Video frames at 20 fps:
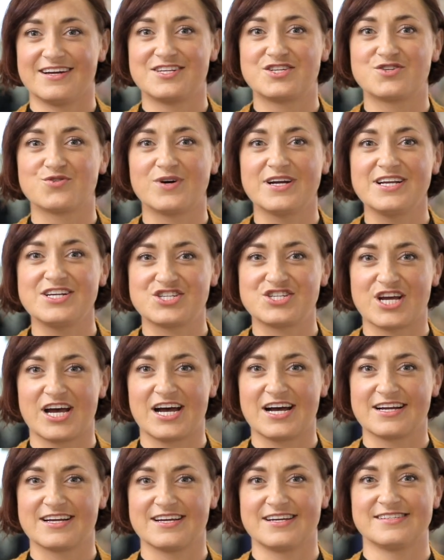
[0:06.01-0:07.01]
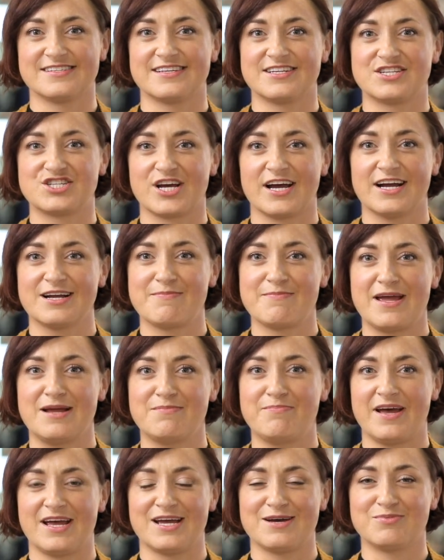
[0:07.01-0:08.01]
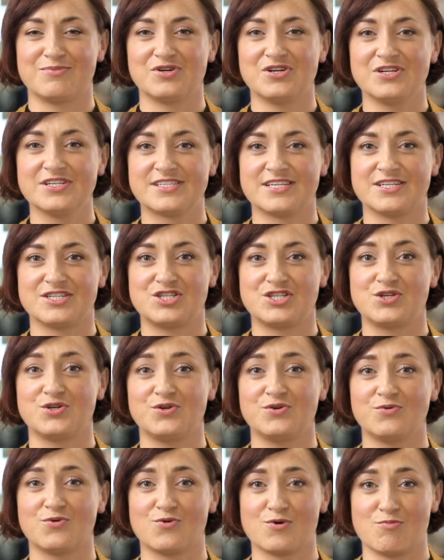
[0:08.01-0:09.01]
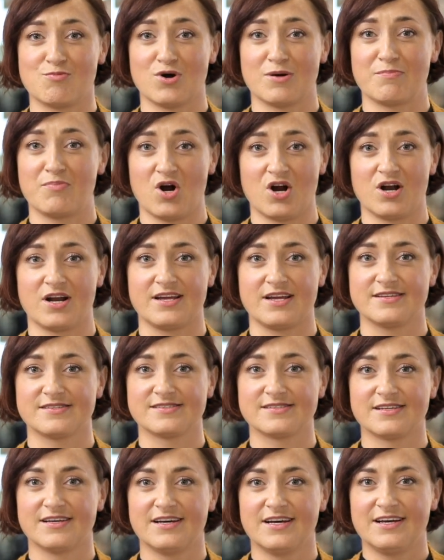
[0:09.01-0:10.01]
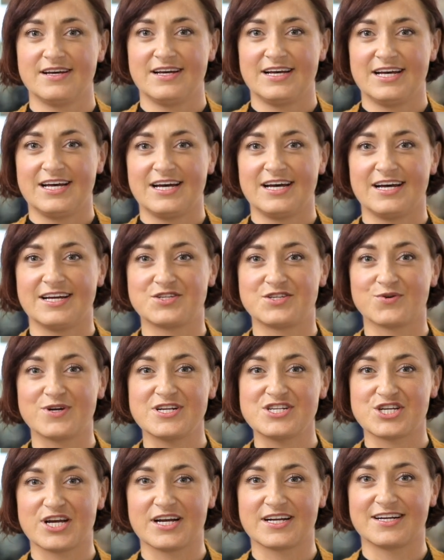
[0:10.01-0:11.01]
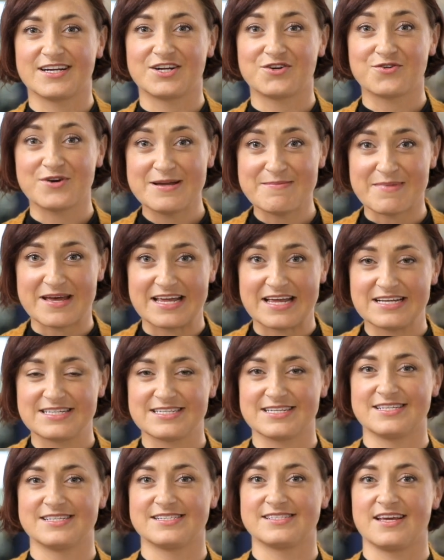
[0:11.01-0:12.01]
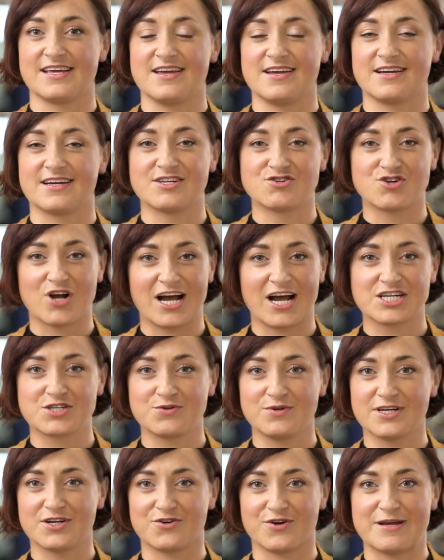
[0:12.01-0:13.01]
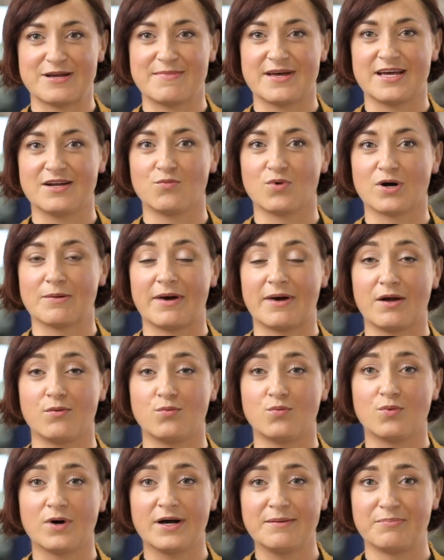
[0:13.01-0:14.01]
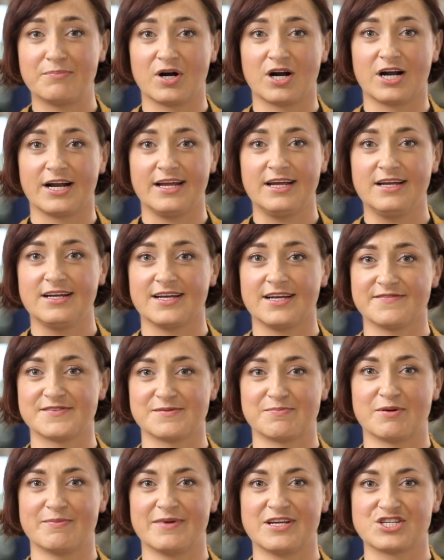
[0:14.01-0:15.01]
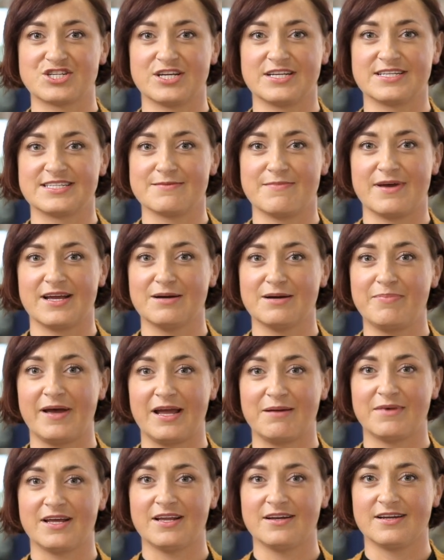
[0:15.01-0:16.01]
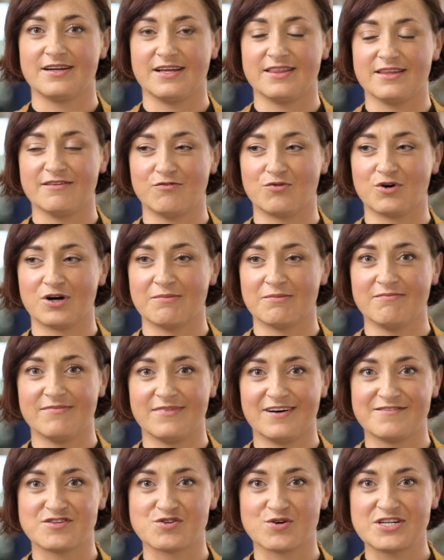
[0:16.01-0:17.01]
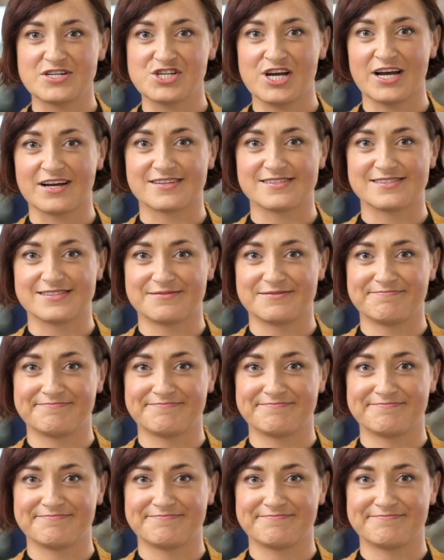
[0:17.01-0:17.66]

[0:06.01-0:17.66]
a joint check is a check made payable to two or more parties. A joint check agreement is a contractual agreement whereby one party gives permission to make a payment in the form of joint checks.